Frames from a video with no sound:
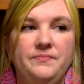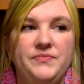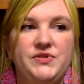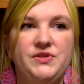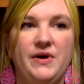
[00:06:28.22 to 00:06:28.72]

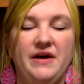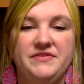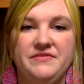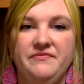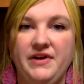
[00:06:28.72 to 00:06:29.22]
to have
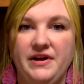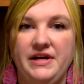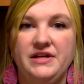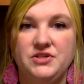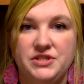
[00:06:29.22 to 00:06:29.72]
some very
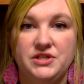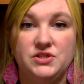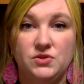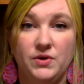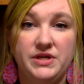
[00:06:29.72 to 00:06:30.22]
interesting
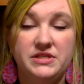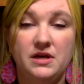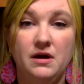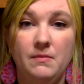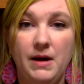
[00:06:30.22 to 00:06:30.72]
stories
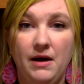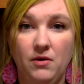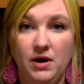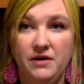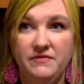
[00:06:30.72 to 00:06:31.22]
come out
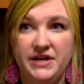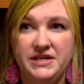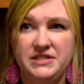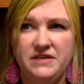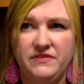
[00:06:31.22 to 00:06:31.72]
of
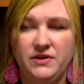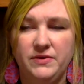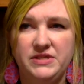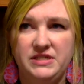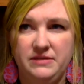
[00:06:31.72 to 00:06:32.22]
this, even though
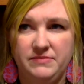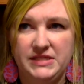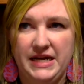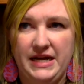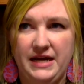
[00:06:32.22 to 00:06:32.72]
it seems
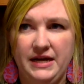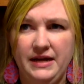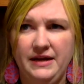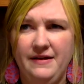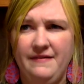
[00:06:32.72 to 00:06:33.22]
like
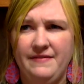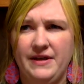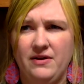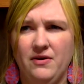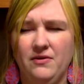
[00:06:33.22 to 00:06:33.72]

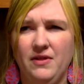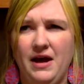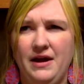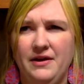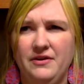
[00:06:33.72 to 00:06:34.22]
there are a
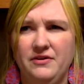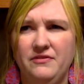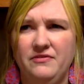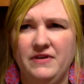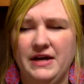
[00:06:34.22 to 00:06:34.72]
lot of
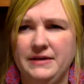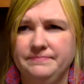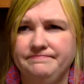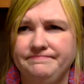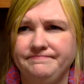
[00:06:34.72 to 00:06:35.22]

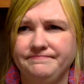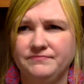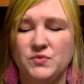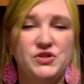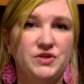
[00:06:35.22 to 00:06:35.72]

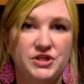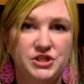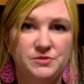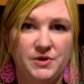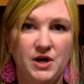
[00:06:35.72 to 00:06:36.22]

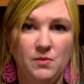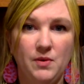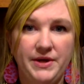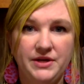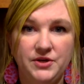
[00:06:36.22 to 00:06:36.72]
restrictions put on what
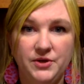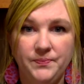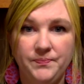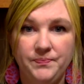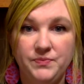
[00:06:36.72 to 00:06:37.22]
we can do.
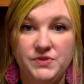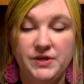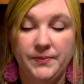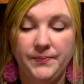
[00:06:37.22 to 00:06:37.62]
So